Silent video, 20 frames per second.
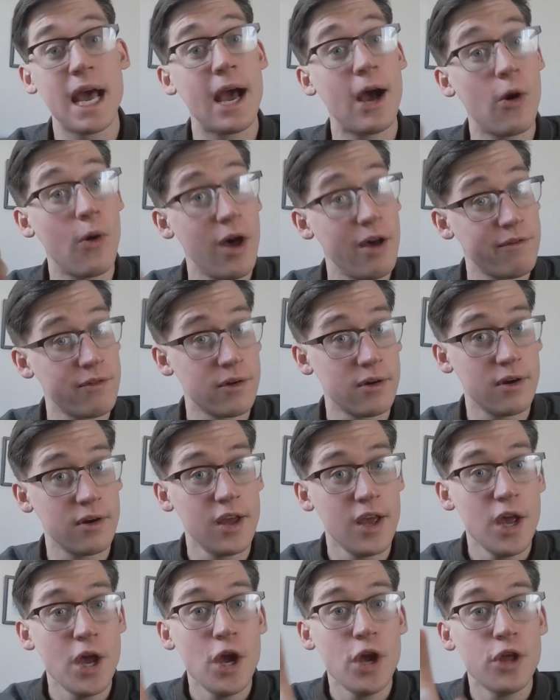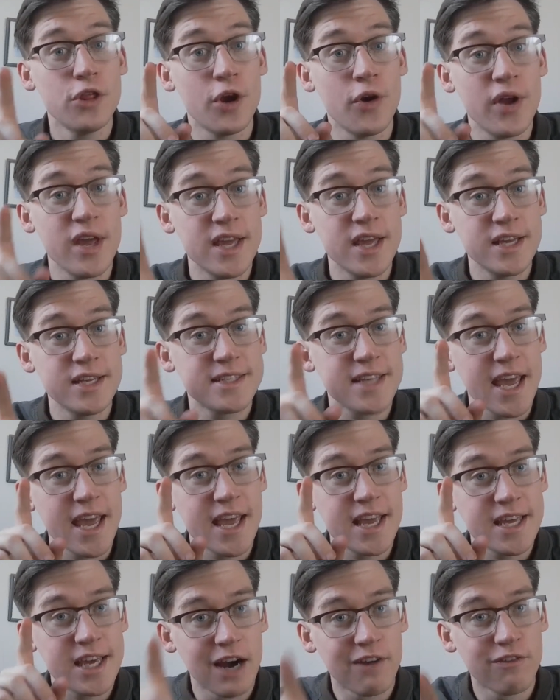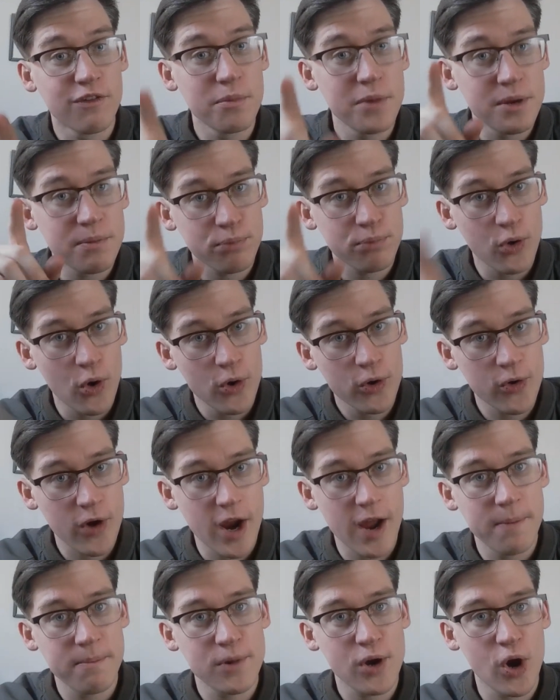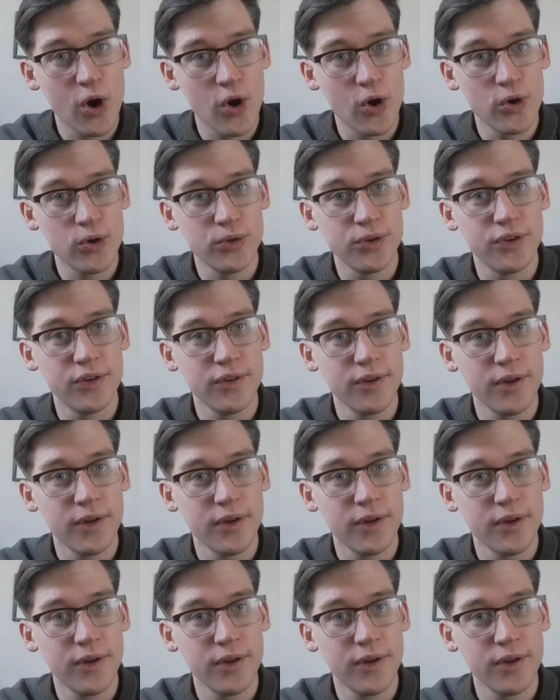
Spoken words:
However, there is a government program called